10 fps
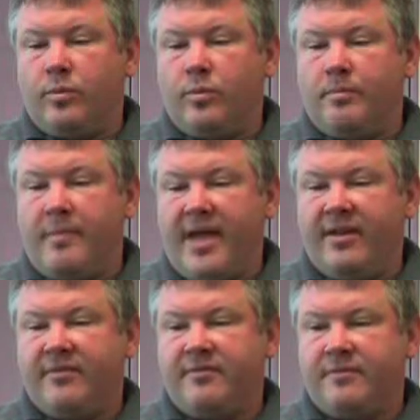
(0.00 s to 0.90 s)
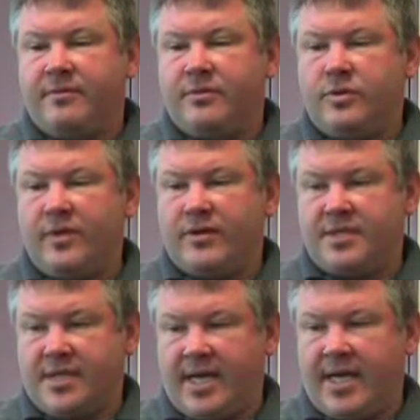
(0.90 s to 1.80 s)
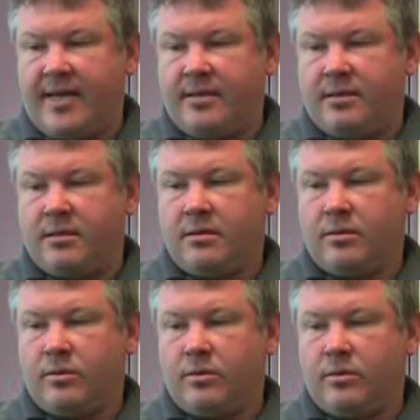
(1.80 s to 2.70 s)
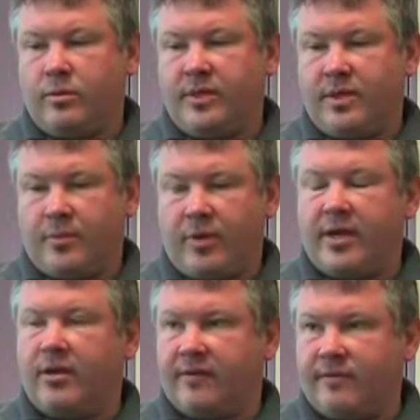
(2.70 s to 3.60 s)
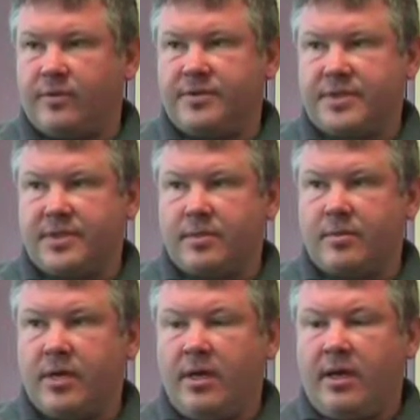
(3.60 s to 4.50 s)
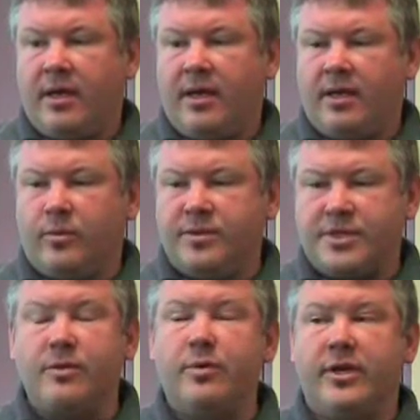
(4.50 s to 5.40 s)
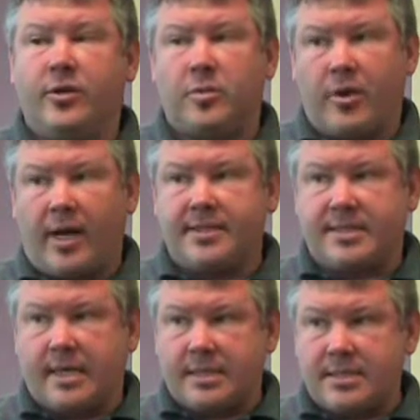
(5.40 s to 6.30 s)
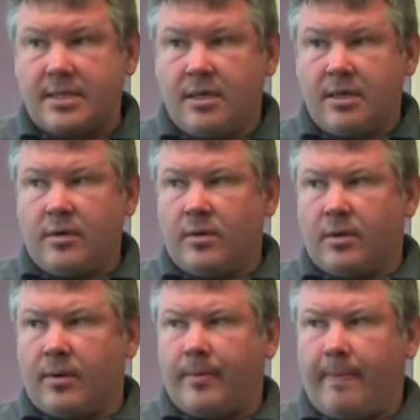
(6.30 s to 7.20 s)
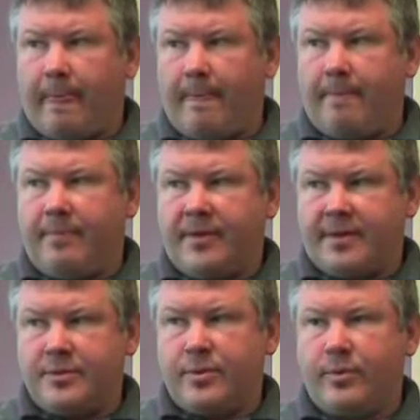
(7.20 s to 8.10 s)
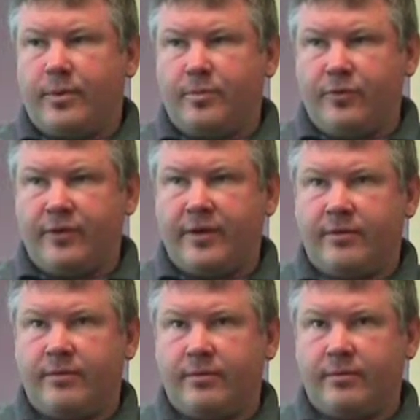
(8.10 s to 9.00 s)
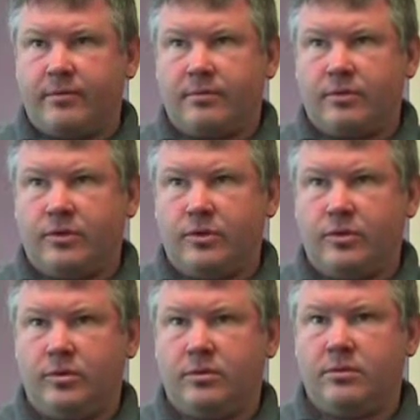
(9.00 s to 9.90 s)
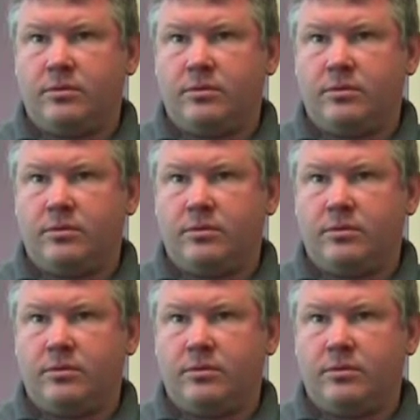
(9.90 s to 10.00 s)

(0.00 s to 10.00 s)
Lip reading: May of 2009, we upgraded our phone system, and it was a 3-year process. Because we were moving to